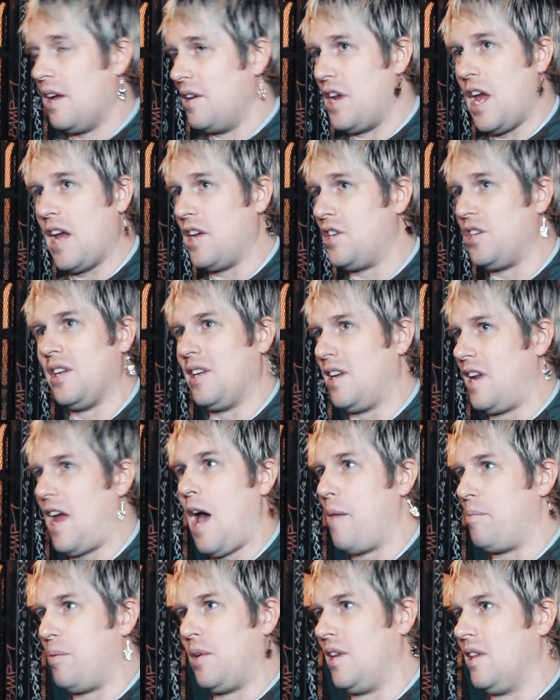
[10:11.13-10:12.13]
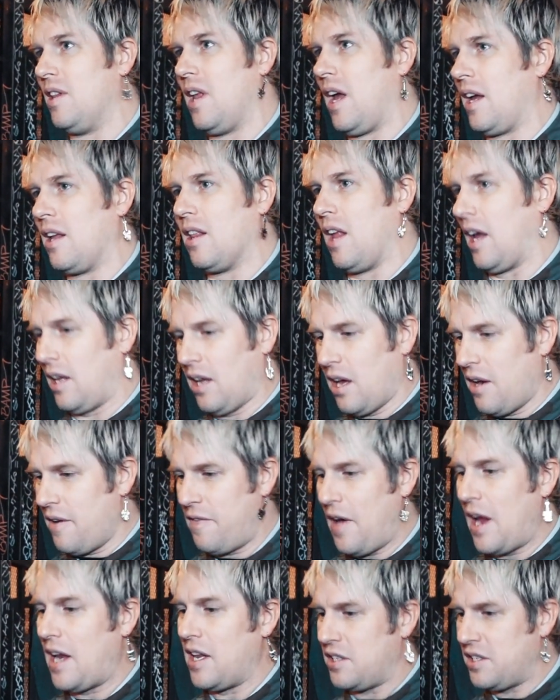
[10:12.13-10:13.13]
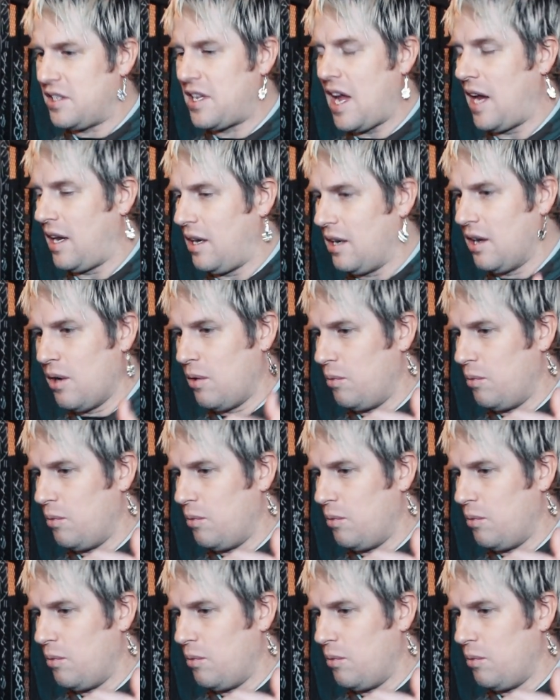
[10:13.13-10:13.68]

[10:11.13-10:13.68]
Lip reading: Nation happened in like Faded State,